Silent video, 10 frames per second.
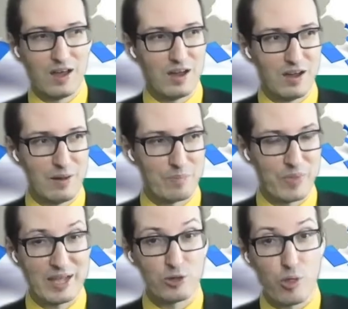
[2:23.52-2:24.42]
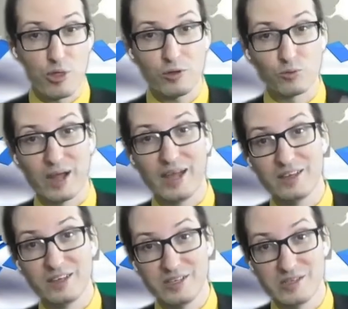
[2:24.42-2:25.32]
And the third
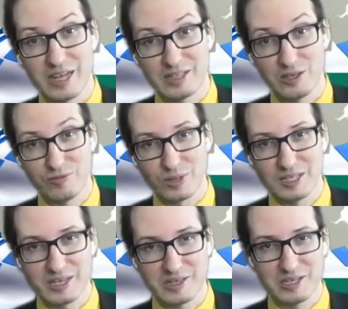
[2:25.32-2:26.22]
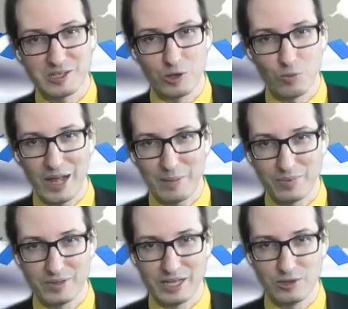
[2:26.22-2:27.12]
way is that if you're indexing the web,
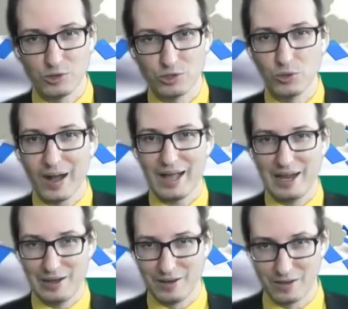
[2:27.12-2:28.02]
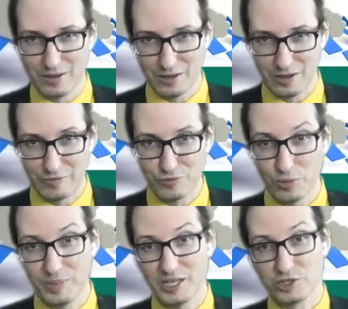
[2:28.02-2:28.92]
then the URL of the
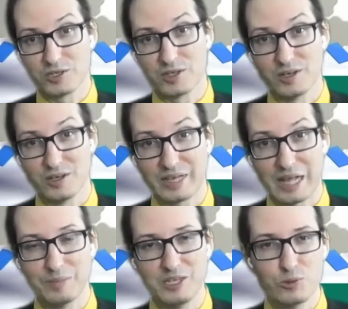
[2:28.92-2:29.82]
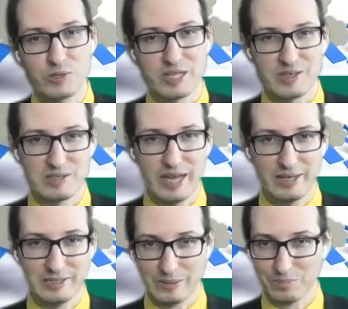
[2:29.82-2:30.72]
page can be used as the
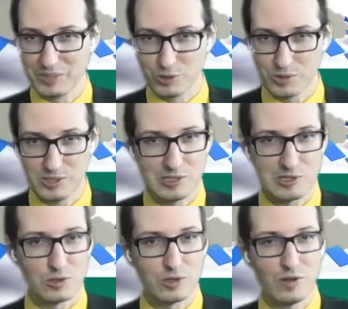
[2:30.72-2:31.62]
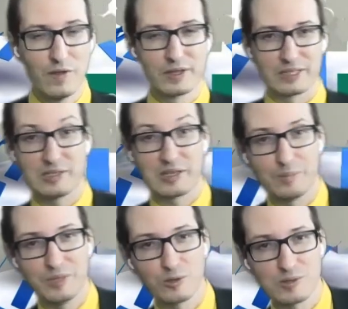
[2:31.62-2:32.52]
ID, because this
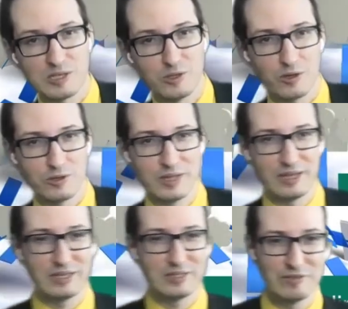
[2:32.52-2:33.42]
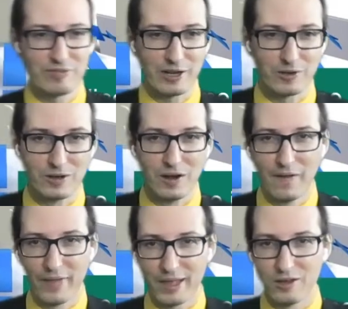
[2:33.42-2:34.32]
can be considered an identifier
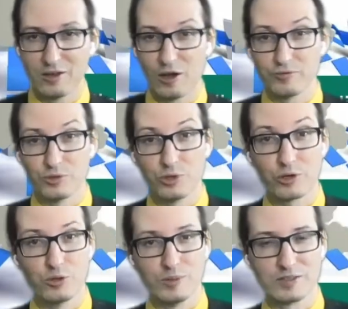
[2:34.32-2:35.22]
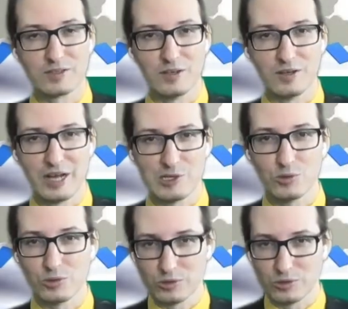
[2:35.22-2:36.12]
of the document, as
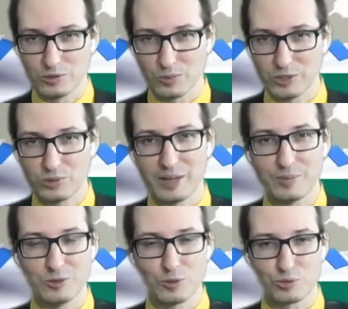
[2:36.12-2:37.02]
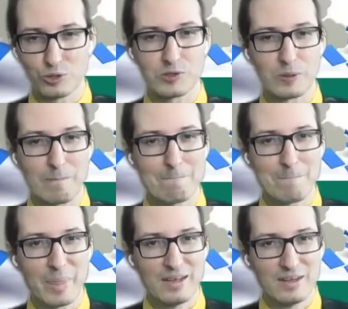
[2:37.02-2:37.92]
you know, the one you type in your browser.
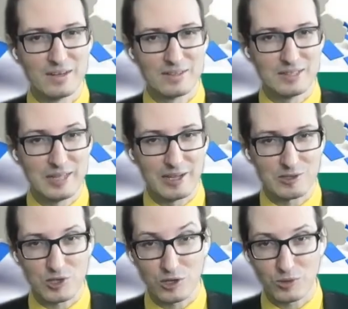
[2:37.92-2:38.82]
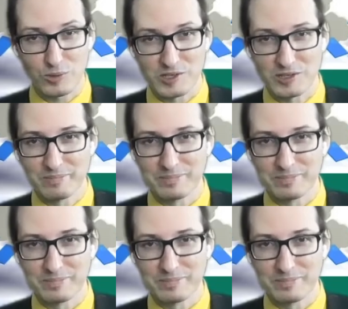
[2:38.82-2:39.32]
Did I answer your question?